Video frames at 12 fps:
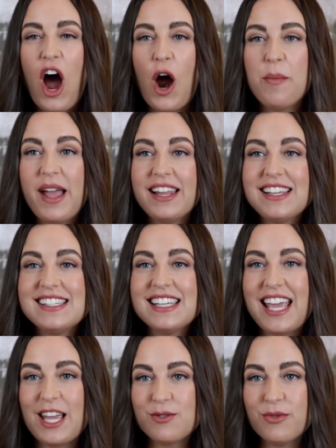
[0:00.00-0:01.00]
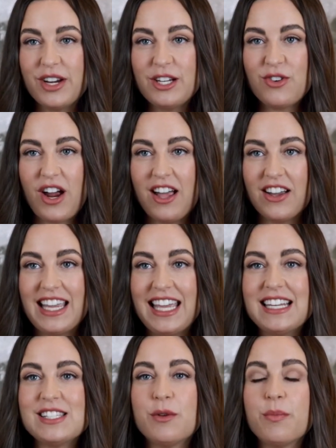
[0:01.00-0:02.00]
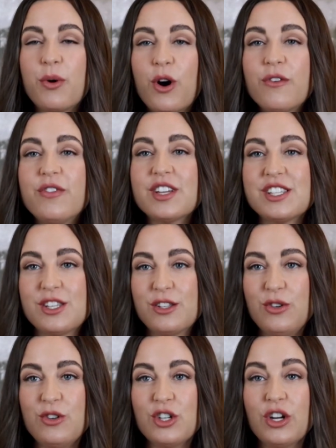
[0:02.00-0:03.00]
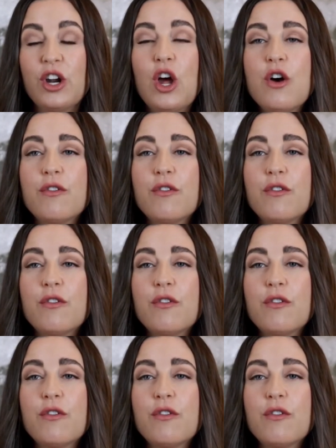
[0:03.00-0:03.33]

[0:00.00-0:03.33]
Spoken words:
Our Bailey's Engagement Ring Try-On Kit is the perfect solution